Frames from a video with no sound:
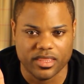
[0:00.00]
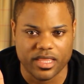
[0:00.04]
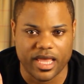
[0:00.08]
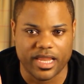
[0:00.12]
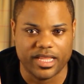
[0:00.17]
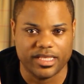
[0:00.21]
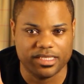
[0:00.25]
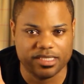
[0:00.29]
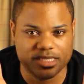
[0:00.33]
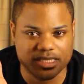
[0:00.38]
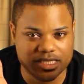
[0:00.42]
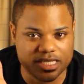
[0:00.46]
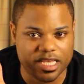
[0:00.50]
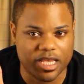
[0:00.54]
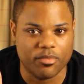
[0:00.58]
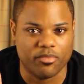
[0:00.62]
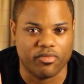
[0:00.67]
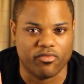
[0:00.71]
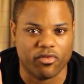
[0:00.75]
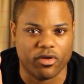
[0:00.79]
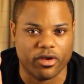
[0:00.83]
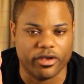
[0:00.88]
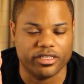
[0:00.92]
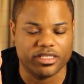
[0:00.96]
that it's
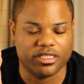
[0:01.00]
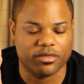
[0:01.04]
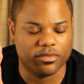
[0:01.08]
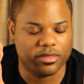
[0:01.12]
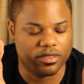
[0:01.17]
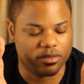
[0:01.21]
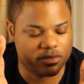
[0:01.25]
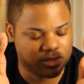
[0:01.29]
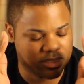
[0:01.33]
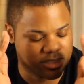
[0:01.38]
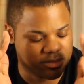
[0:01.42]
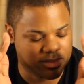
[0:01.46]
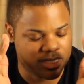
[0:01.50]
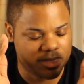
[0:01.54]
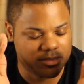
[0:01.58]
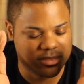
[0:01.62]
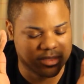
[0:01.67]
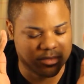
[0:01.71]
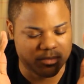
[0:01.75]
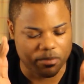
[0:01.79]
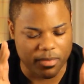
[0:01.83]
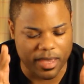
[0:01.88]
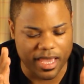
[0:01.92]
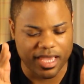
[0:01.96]
temporary. Sometimes
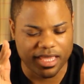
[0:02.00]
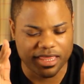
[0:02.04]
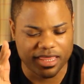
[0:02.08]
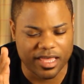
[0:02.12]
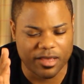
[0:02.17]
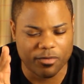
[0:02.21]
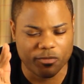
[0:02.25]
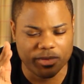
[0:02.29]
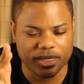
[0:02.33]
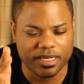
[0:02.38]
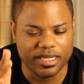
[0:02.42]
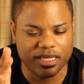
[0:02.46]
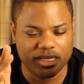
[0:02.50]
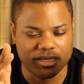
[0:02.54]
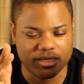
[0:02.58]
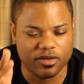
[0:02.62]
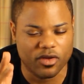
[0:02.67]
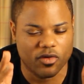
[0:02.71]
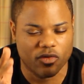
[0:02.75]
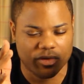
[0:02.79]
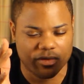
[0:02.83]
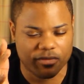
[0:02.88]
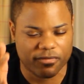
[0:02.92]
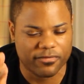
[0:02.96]
the main thing we need to
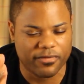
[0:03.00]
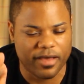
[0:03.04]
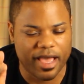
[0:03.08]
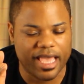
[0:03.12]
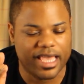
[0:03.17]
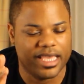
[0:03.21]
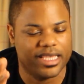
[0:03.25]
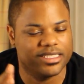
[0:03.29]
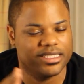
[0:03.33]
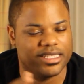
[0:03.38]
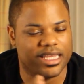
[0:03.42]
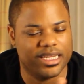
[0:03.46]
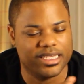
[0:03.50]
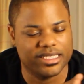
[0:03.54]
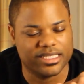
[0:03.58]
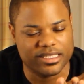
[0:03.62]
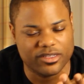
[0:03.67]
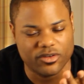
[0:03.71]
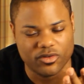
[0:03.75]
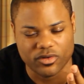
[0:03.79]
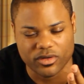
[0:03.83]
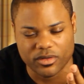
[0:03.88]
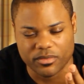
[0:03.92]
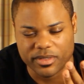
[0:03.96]
know in the fight is that it's
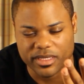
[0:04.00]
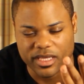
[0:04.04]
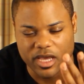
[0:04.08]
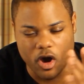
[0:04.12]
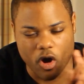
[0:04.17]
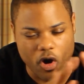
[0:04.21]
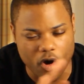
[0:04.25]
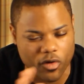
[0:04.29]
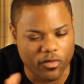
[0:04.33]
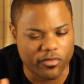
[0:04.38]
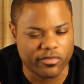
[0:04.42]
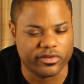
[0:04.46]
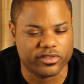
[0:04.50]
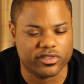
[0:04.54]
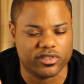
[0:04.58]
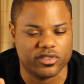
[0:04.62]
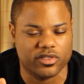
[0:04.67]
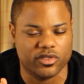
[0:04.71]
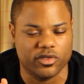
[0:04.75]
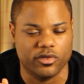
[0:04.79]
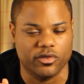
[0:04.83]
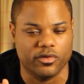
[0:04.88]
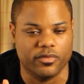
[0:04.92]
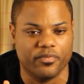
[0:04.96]
going to be over
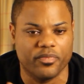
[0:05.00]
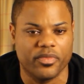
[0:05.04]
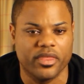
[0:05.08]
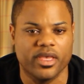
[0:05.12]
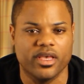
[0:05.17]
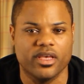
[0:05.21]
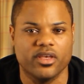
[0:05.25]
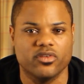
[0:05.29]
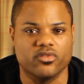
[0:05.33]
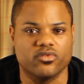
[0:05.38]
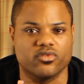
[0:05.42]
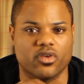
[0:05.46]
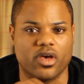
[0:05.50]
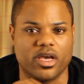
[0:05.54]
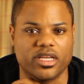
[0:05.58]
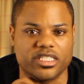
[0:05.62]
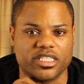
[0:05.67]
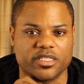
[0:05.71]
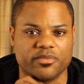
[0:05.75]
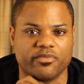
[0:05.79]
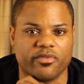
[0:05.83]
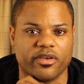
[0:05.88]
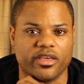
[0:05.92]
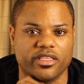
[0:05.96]
soon. So I
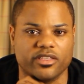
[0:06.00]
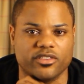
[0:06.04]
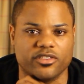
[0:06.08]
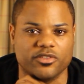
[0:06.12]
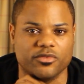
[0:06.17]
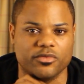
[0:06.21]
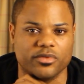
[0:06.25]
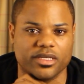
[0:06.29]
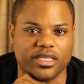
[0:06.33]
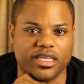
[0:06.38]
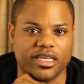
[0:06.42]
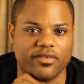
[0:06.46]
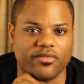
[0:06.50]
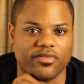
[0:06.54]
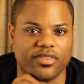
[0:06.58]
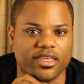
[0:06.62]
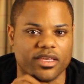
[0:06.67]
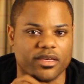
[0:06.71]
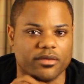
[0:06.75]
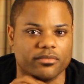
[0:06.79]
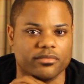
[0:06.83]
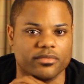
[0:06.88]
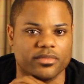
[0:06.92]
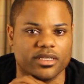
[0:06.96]
just pray that you would give
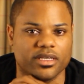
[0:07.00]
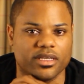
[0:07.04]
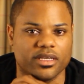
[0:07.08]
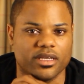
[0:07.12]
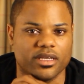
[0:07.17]
them